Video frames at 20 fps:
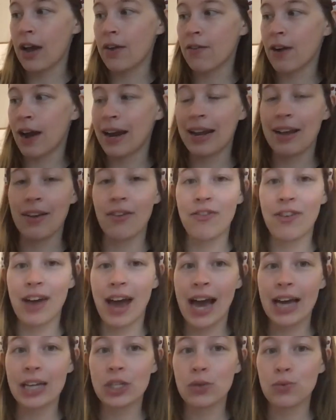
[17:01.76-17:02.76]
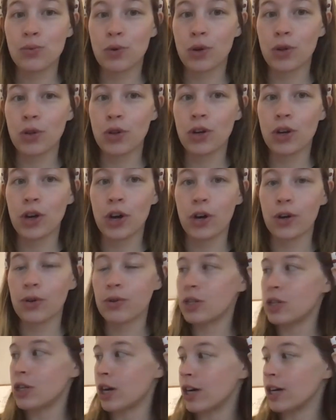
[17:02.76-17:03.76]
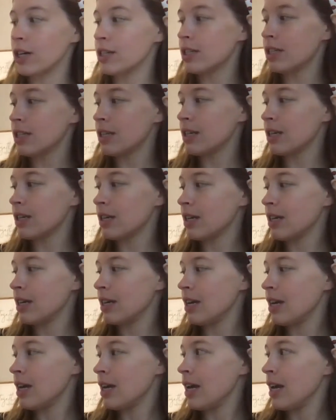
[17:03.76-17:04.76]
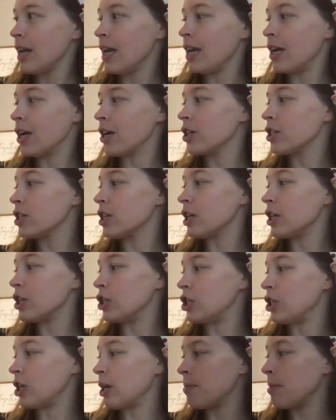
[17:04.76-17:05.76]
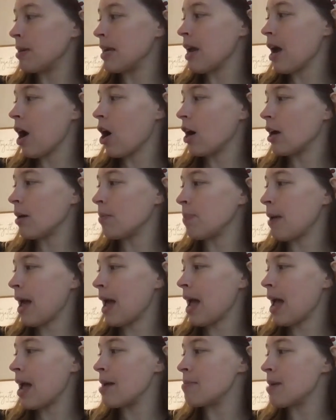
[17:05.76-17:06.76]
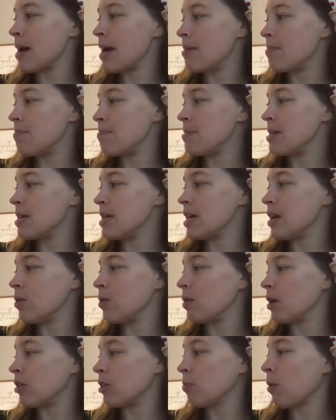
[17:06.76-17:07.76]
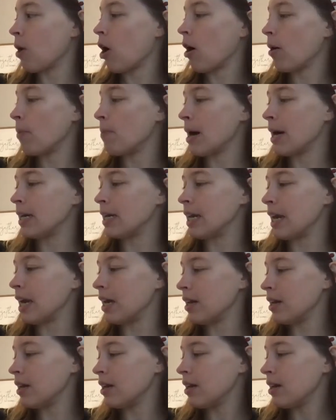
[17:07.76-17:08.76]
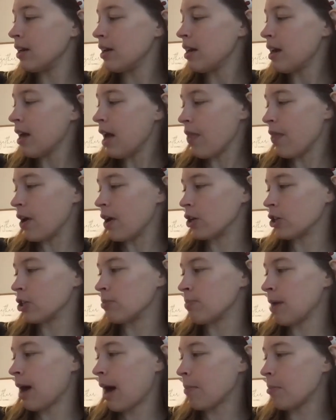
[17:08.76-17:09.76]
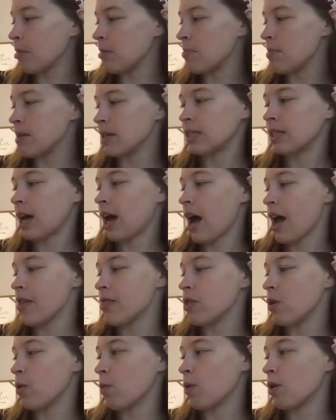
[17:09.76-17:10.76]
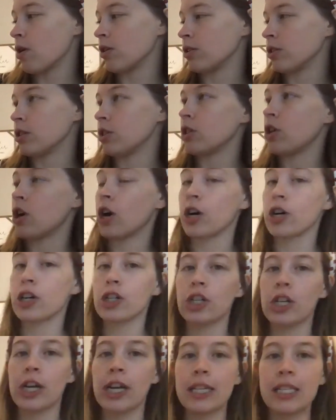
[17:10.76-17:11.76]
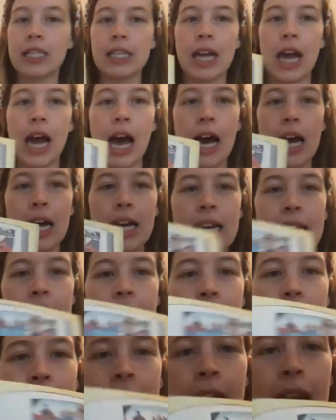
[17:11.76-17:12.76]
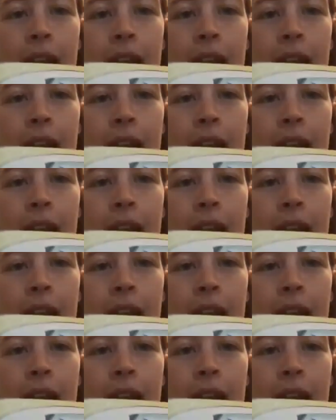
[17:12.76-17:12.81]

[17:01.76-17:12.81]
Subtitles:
riding fast roller coasters. Here's Jimmy on Babe and me with Paul Bunyan. There's Mommy beside the world's largest onion.